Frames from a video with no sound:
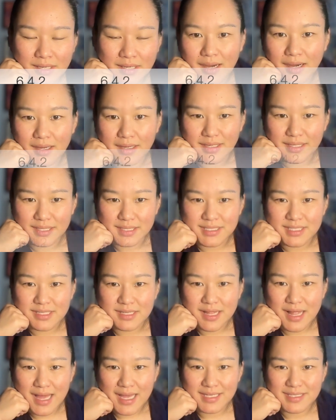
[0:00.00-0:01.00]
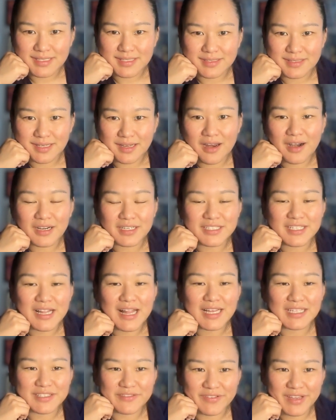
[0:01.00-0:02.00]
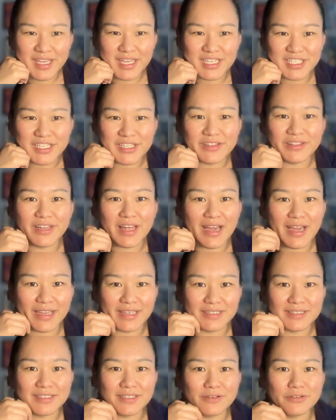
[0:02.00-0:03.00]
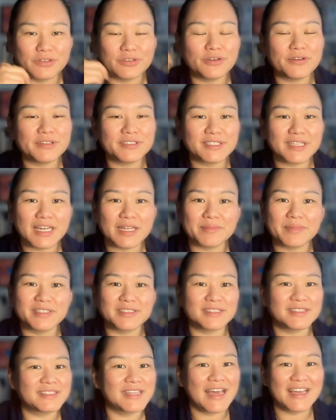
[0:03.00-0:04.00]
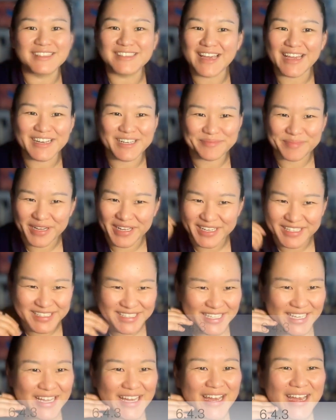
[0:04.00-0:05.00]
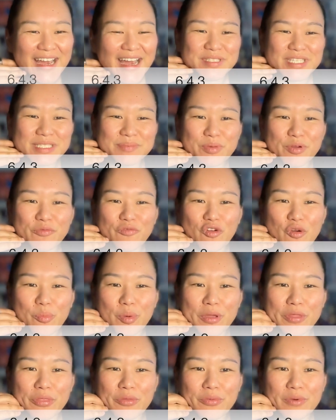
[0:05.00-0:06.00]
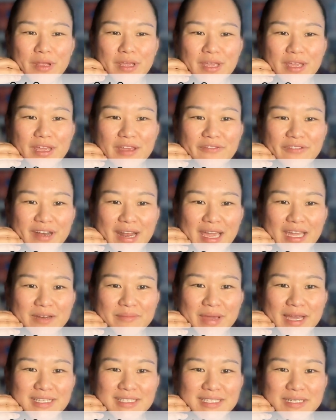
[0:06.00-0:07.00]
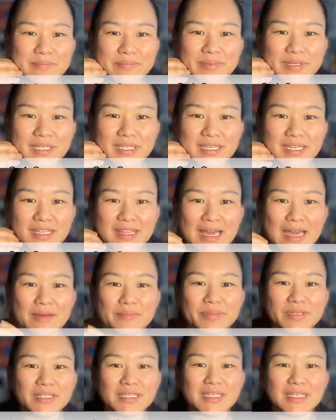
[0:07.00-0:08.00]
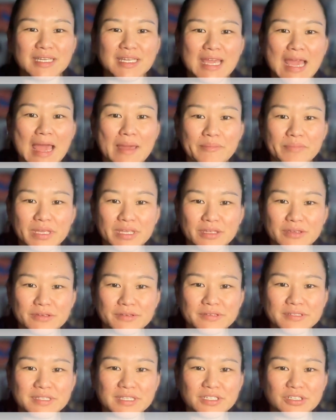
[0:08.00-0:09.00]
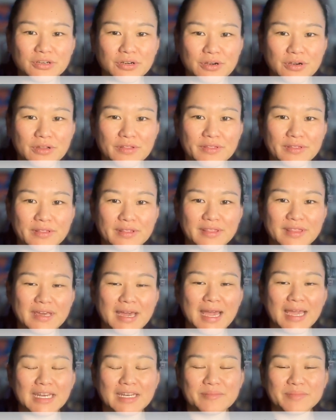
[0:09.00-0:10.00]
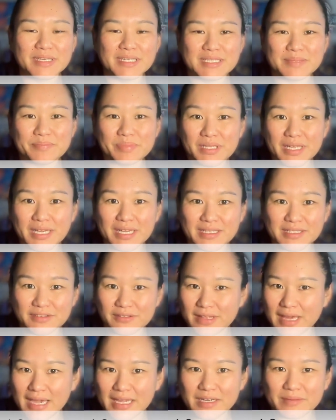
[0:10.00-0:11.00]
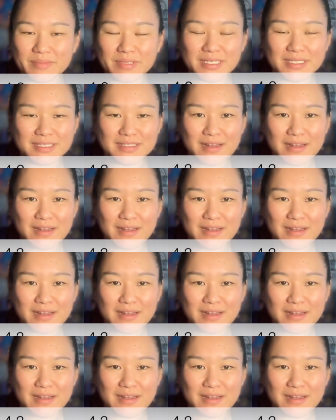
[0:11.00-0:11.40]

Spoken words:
on its card's classification line. So you know it's an item because it says item on it. 6.4.3, if an item has an ability, that ability can be used the turn the item is played. So the item